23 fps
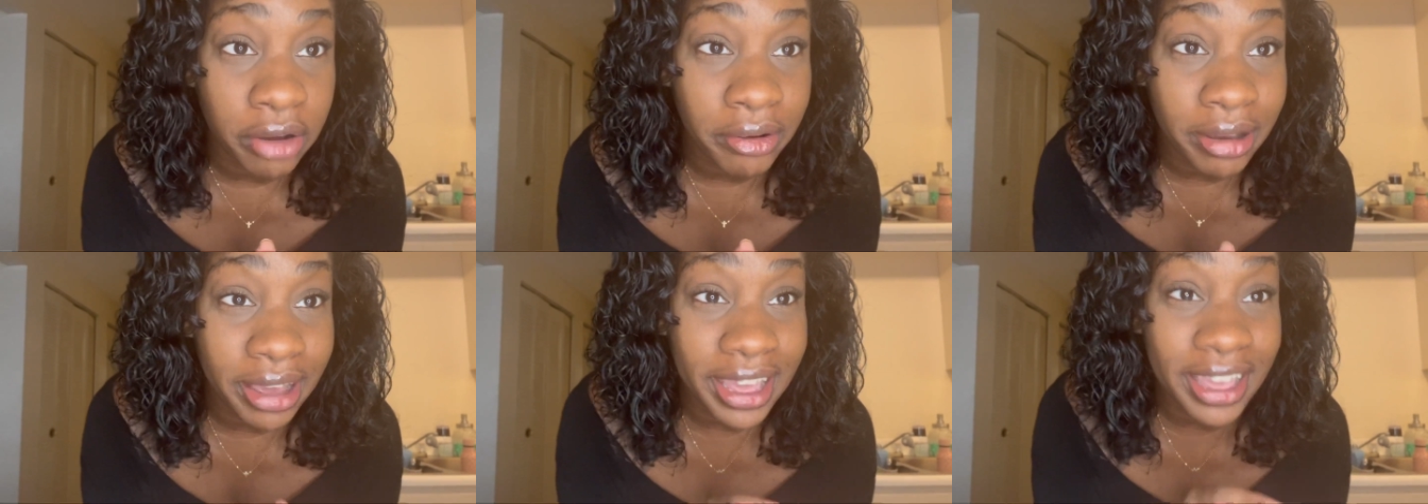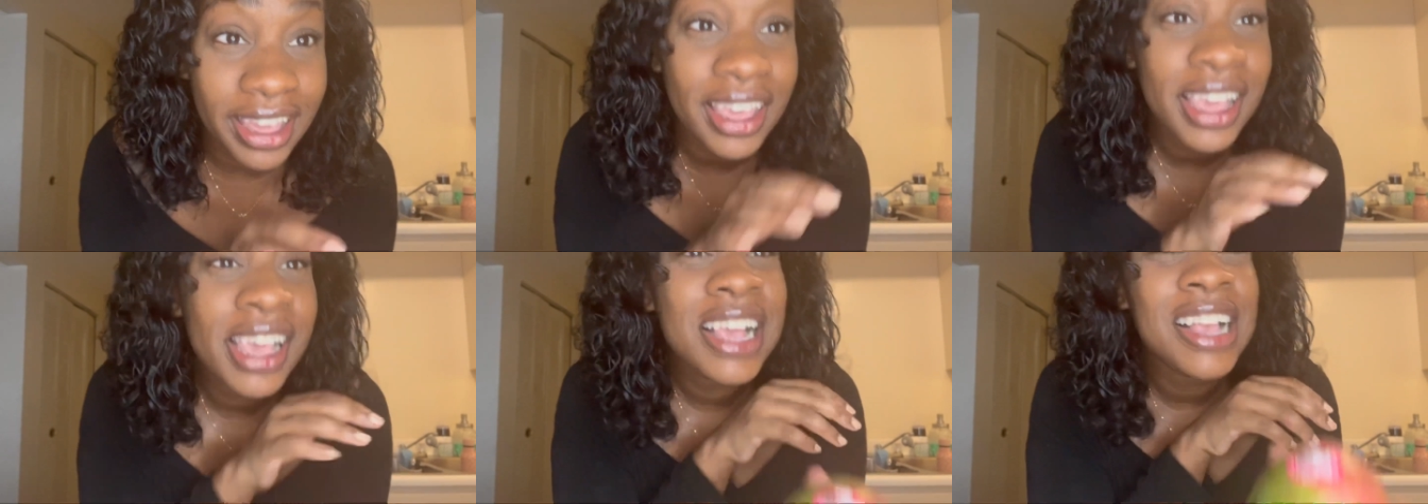
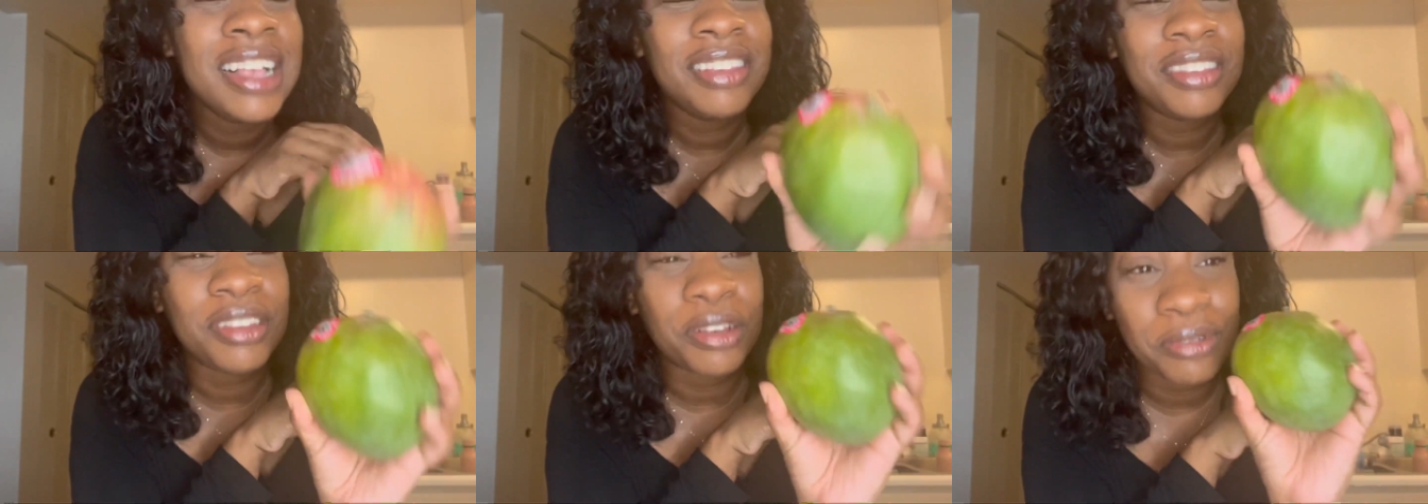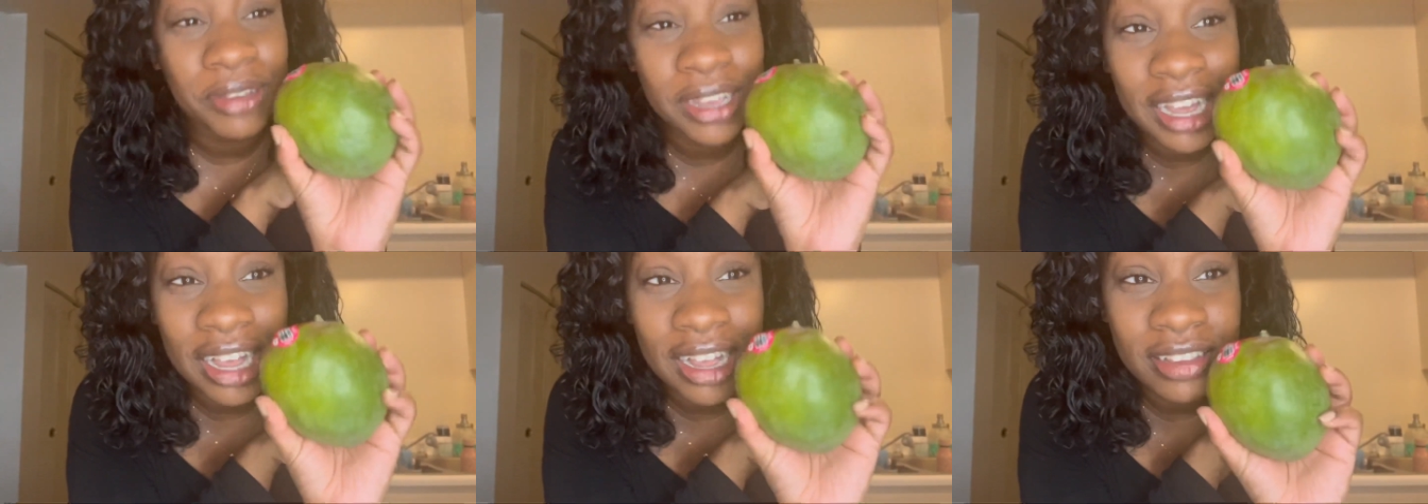Okay, so
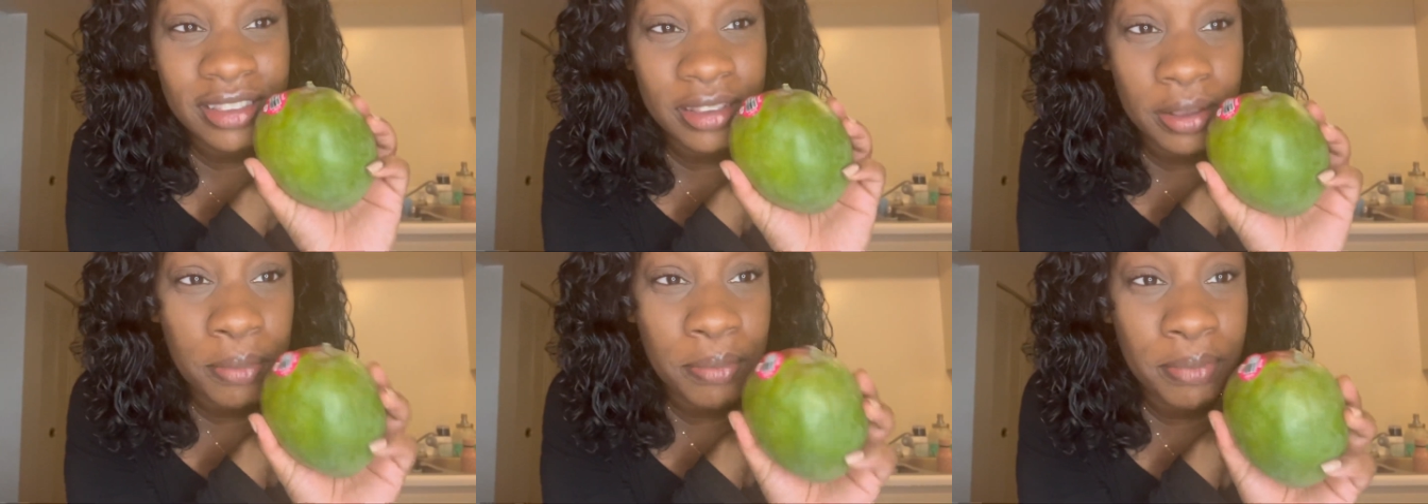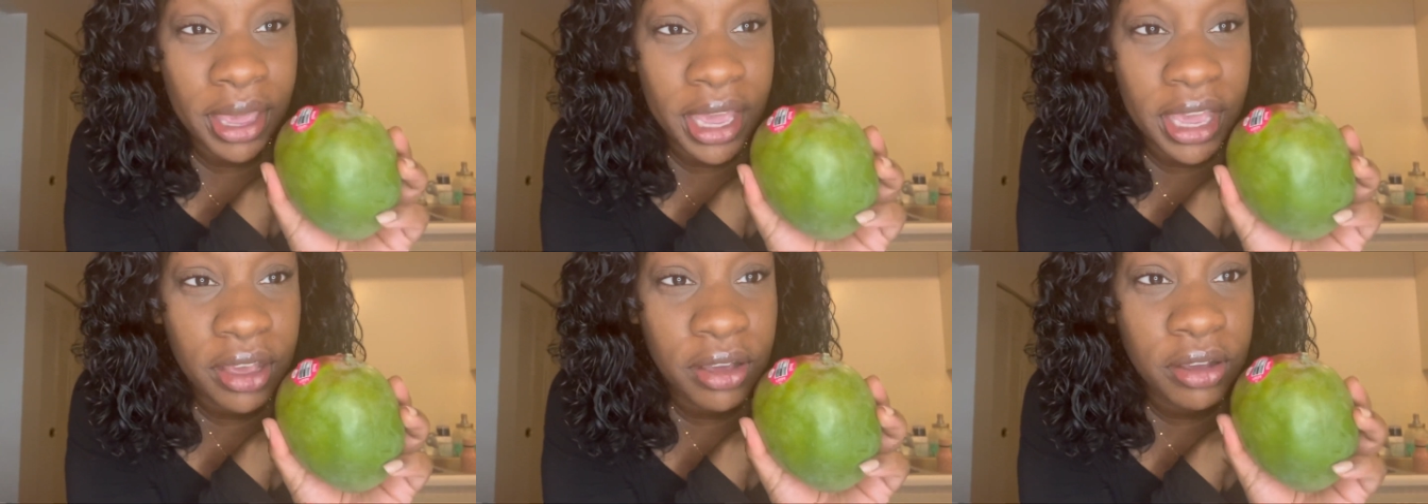we got some
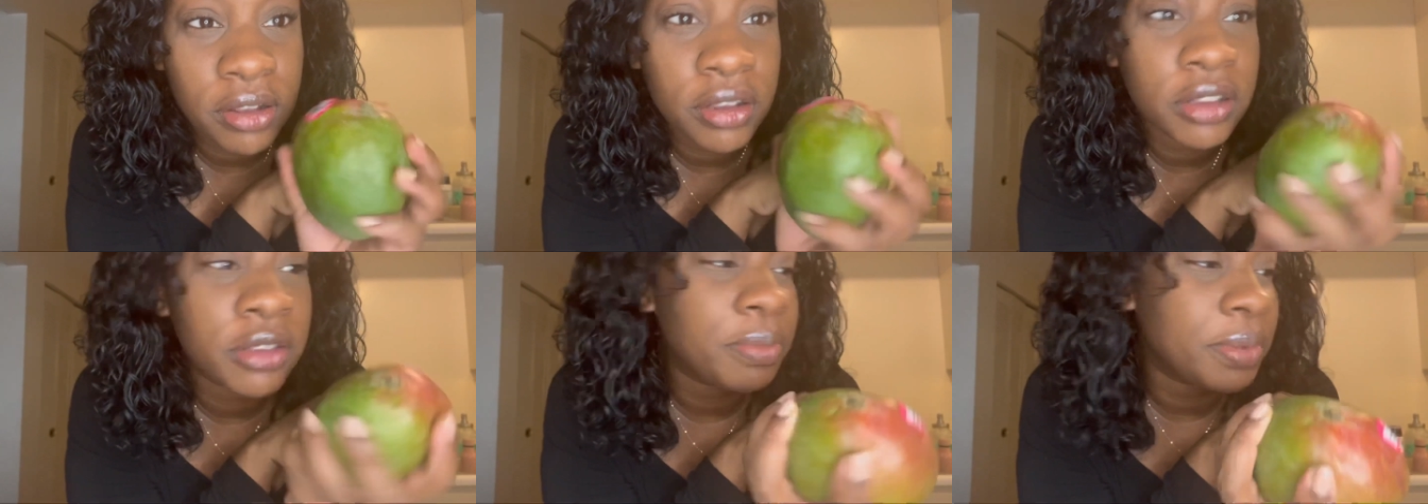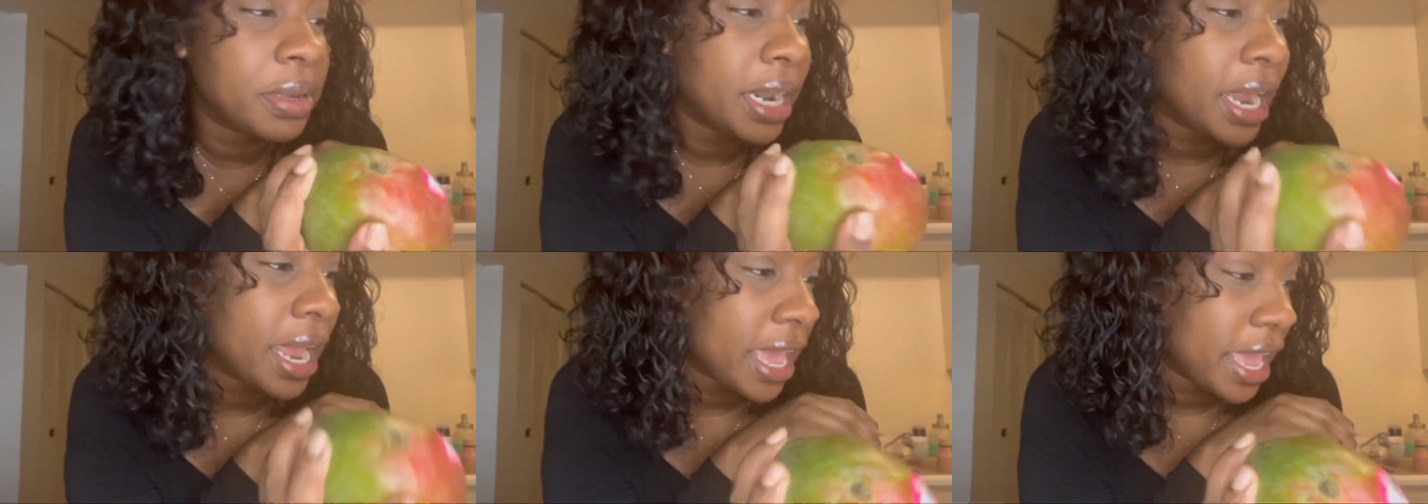mangoes,
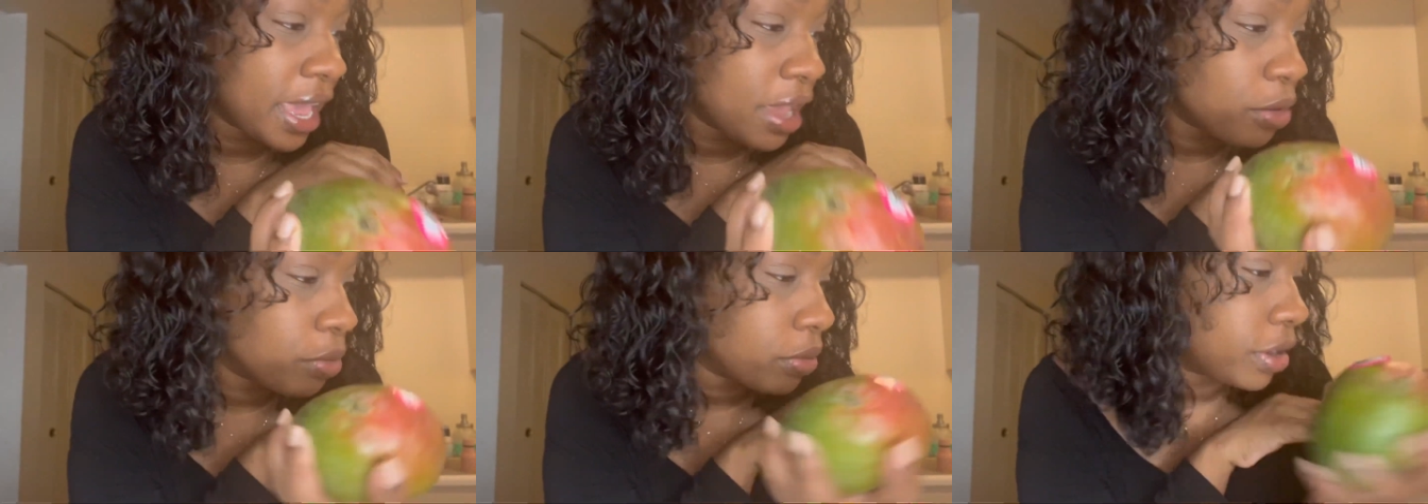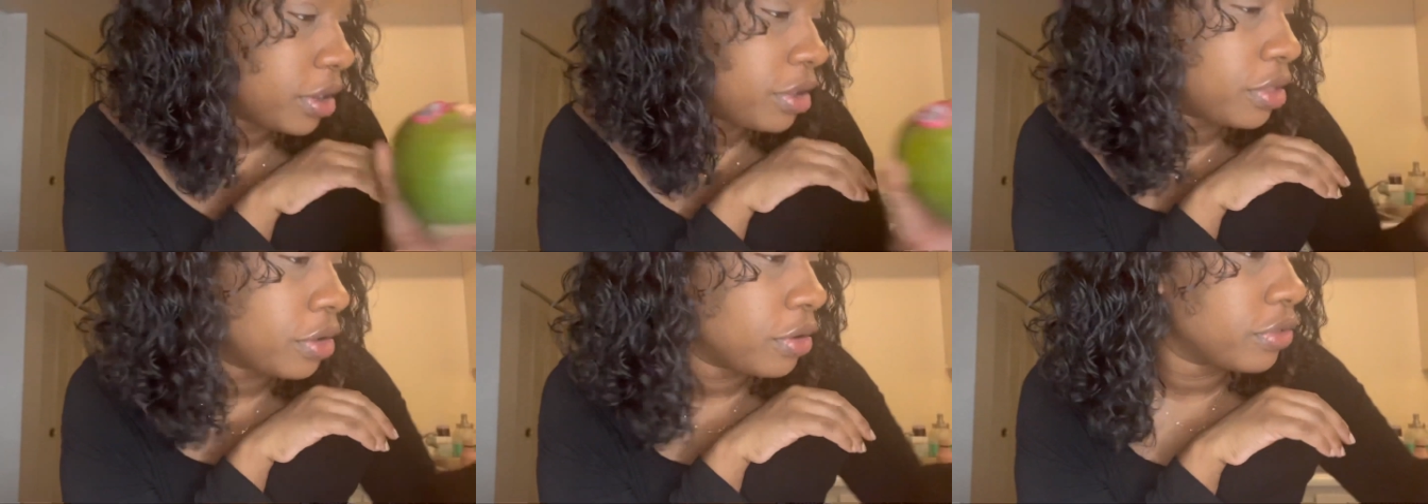but I ate
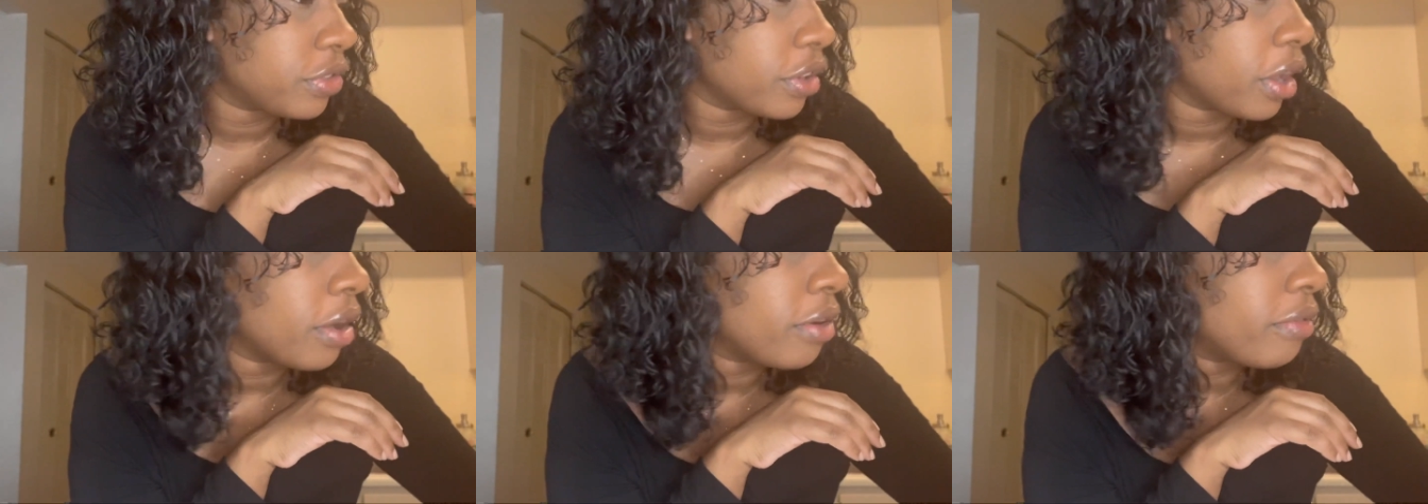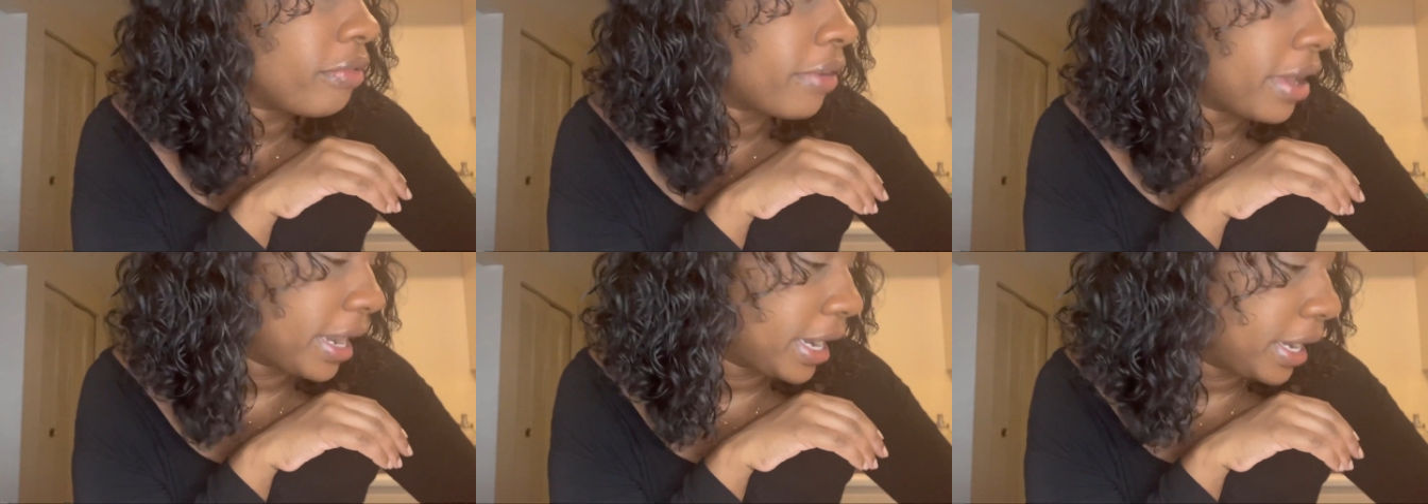one of those
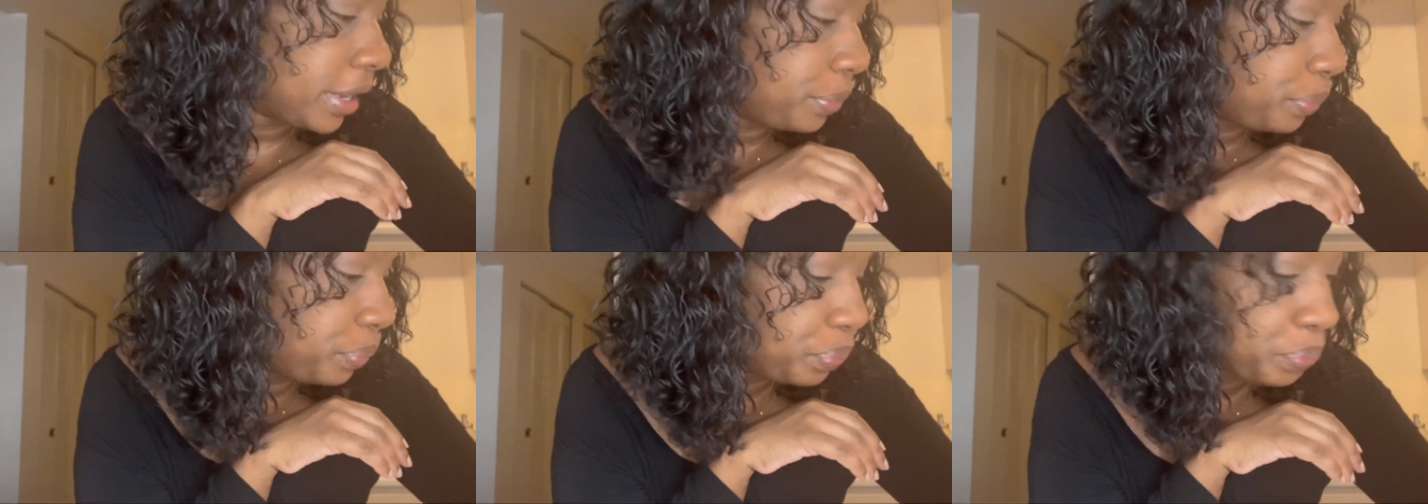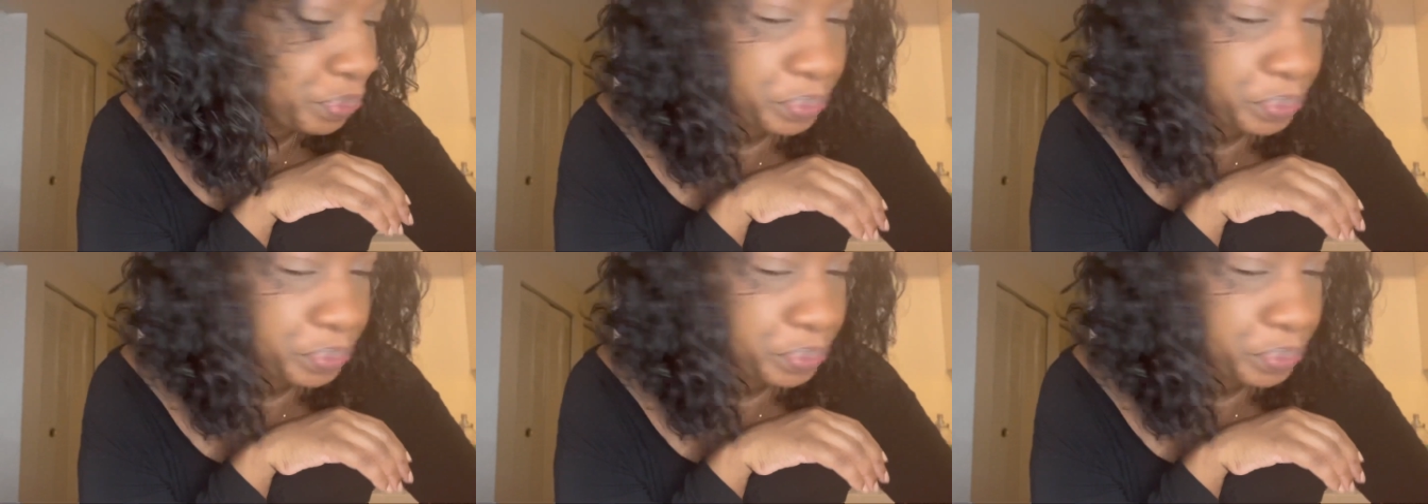already.